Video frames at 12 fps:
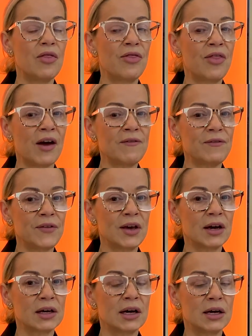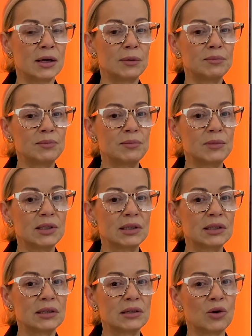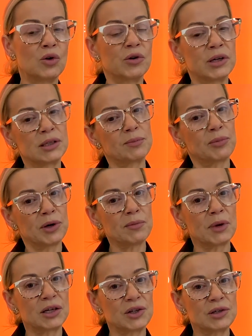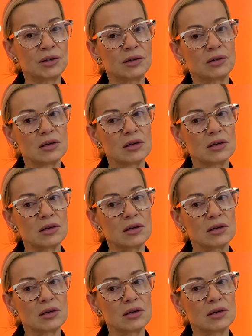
That fear comes or is pretty much